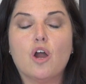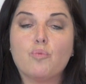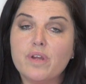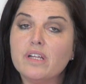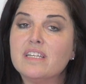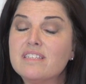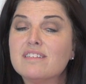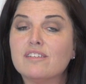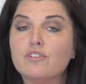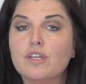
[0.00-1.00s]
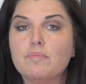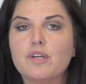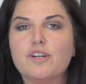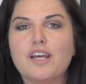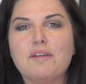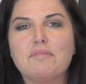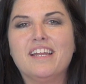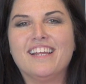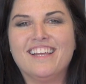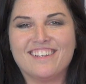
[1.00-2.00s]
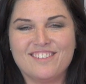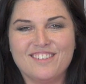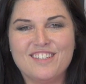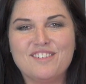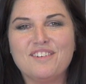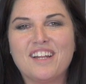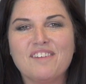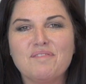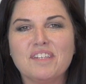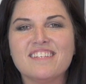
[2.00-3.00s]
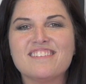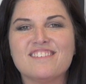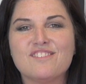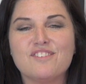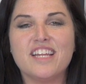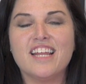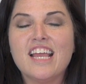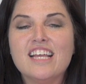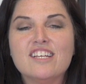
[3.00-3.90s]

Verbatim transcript: a realistic looking beard, and I'm going to actually do it on Melissa Street.